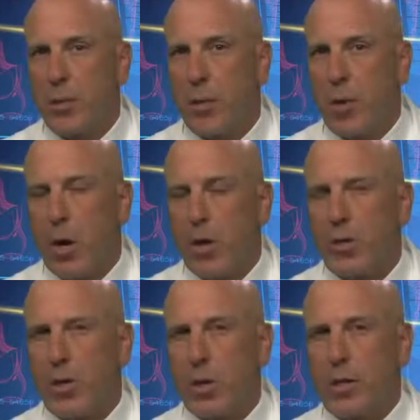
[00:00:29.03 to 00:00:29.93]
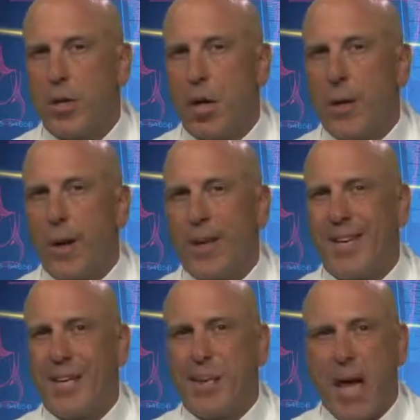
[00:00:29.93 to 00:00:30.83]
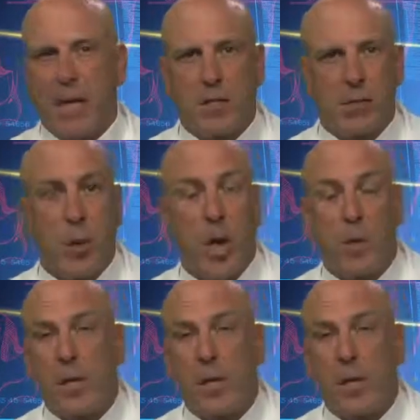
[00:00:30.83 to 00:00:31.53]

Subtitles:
but we're also going to talk about Emax as well,